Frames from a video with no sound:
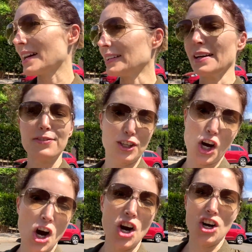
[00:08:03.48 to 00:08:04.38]
I left the
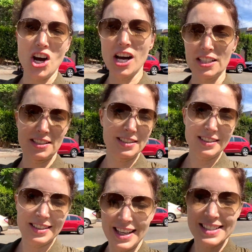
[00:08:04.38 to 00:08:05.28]
car
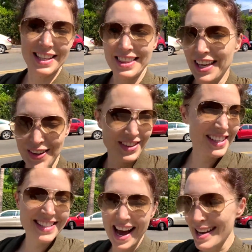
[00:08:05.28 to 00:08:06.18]
on. That's the thing with
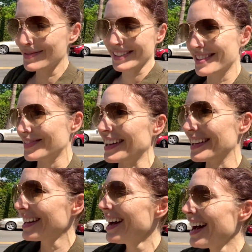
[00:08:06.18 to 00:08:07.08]
these hybrids, man.